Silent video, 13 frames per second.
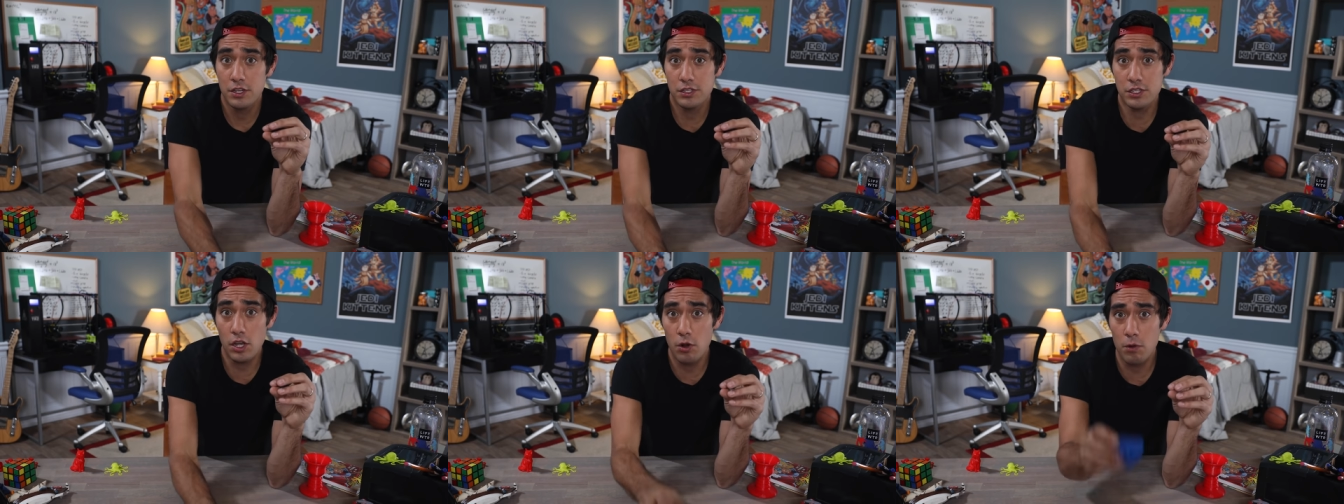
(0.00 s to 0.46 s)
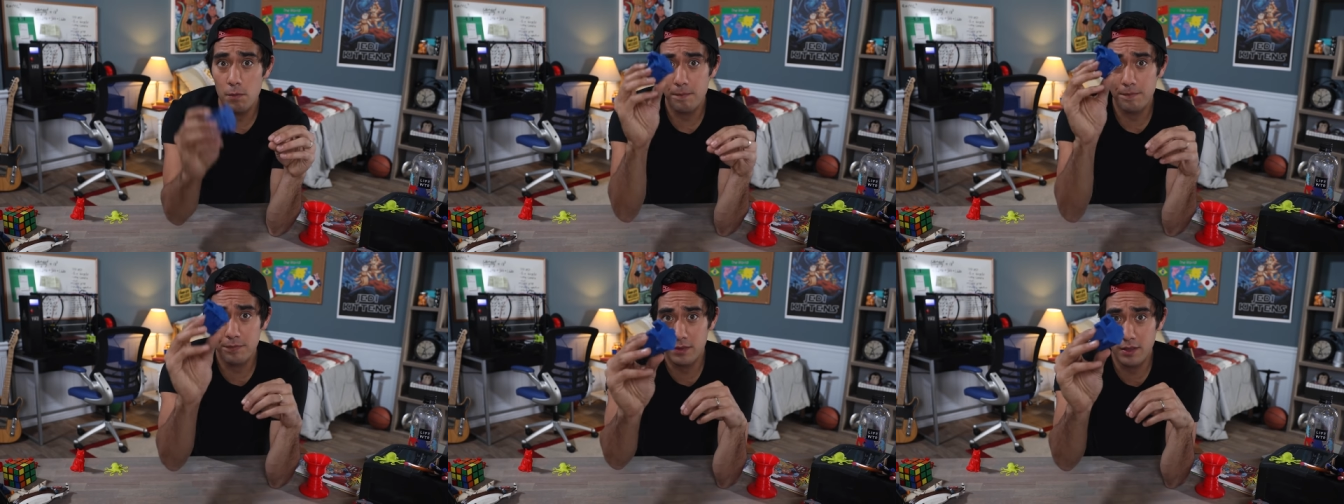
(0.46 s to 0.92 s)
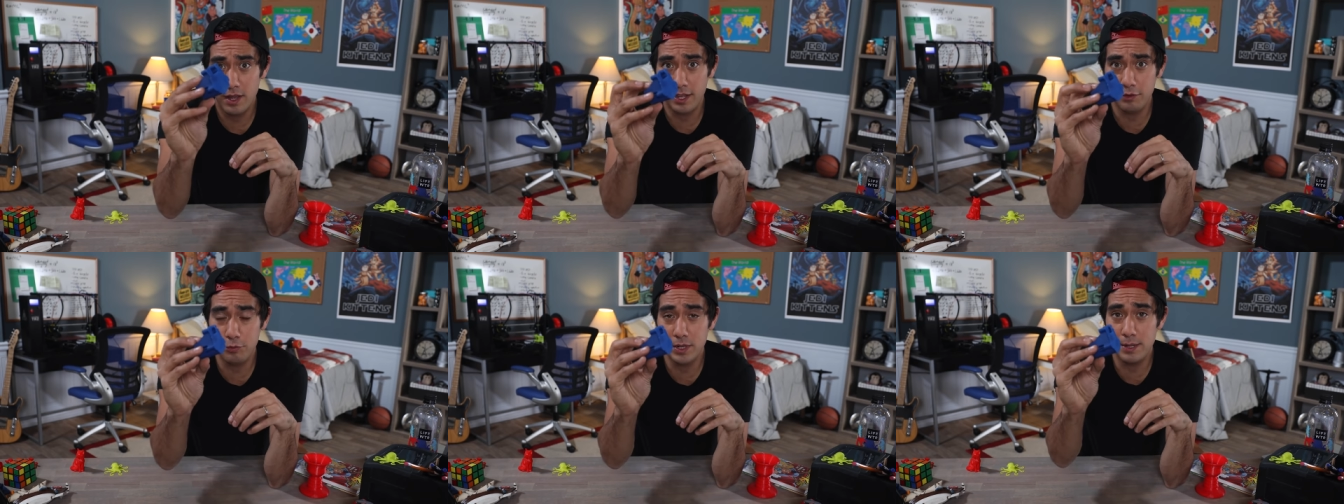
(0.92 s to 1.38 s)
So
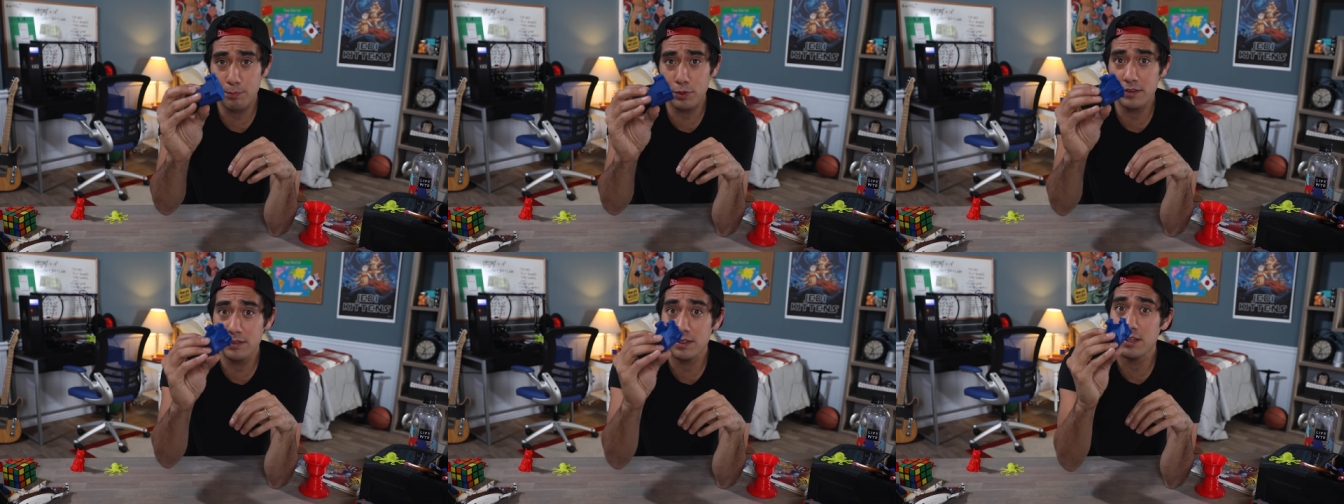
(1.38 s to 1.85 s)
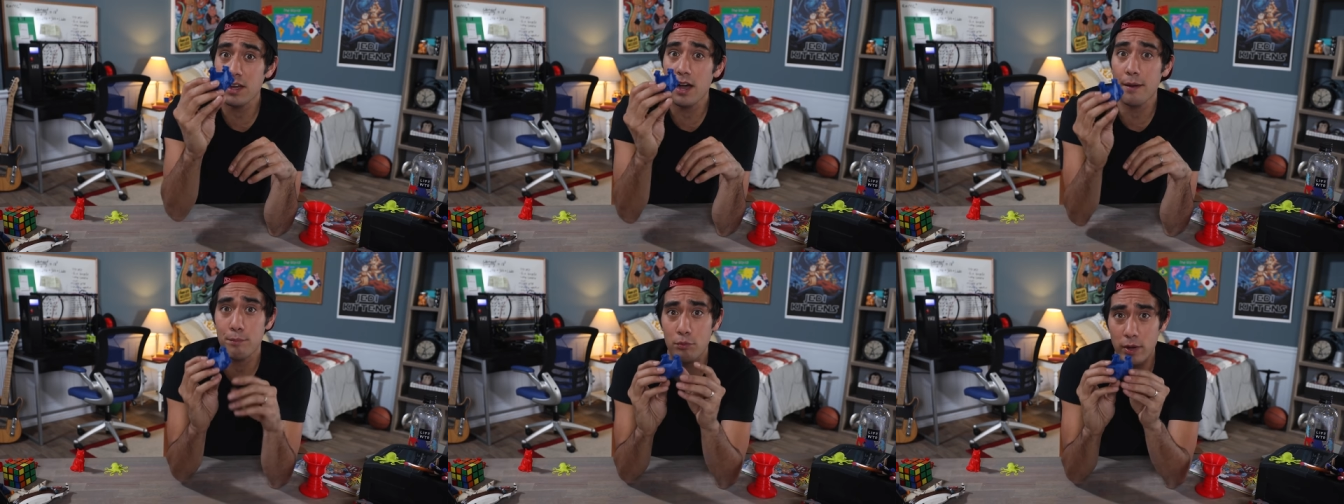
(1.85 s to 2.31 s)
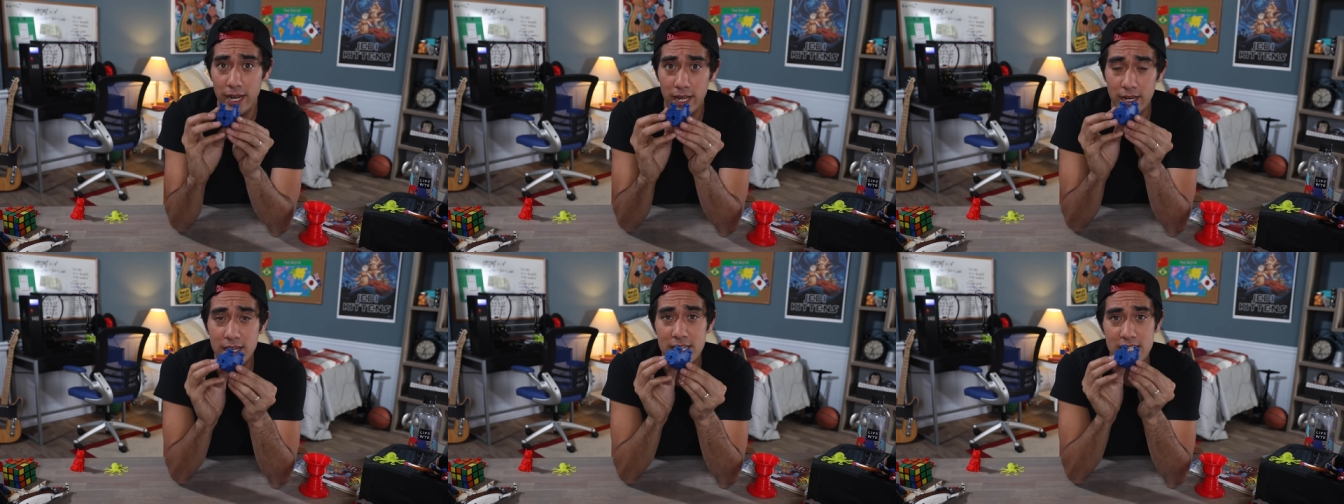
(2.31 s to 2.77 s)
I 3D printed a
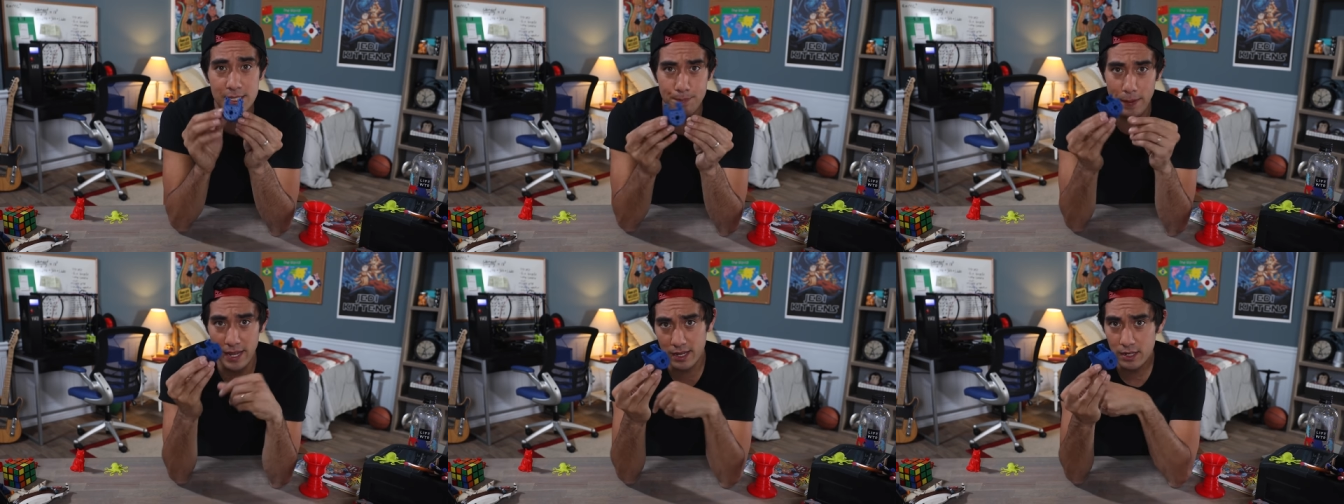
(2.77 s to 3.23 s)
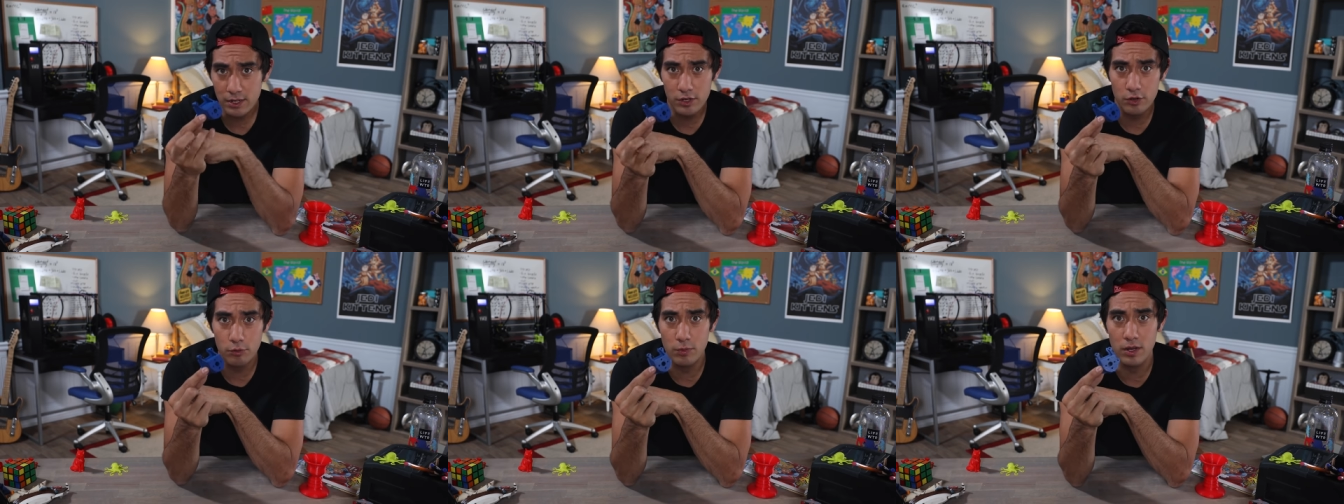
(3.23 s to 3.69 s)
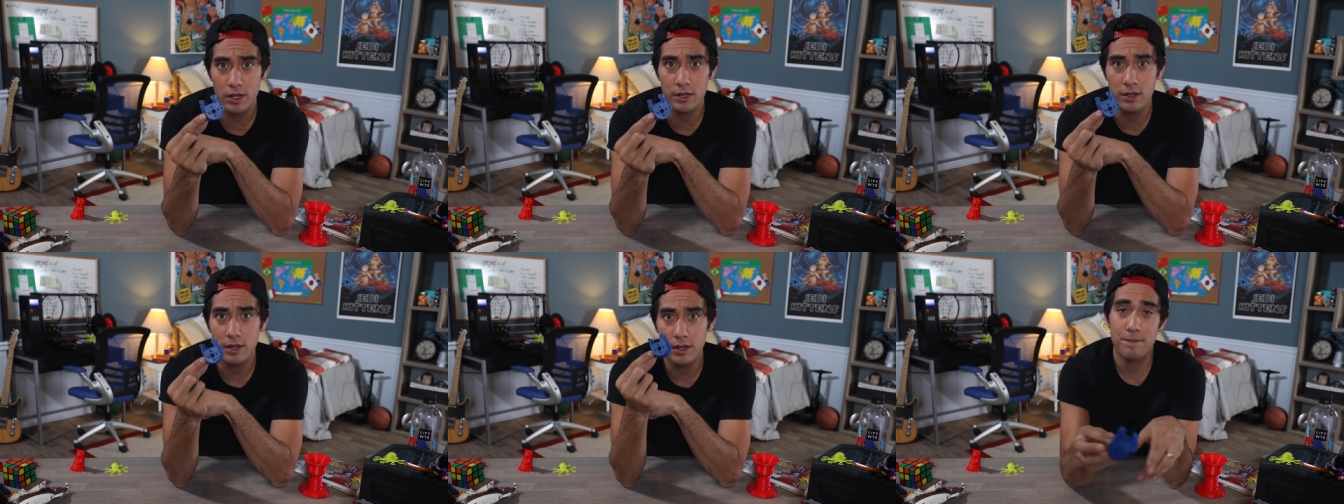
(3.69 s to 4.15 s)
brand spanking new one